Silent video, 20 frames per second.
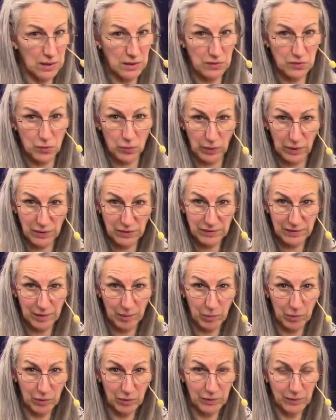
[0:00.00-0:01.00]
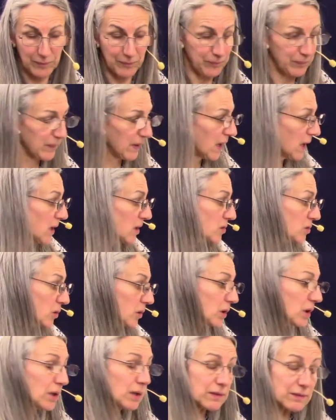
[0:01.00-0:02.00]
is reassembled. So
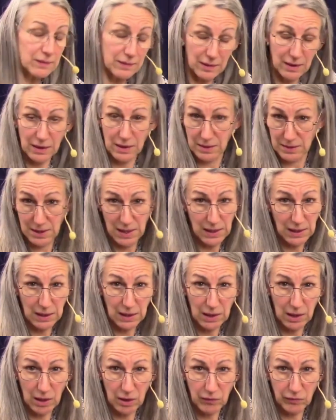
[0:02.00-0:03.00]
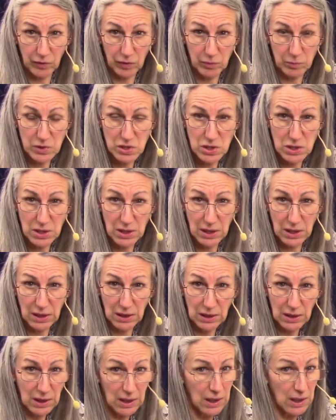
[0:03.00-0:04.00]
you can see that taking care of your
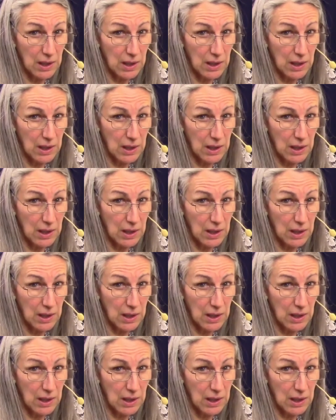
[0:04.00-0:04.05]
machine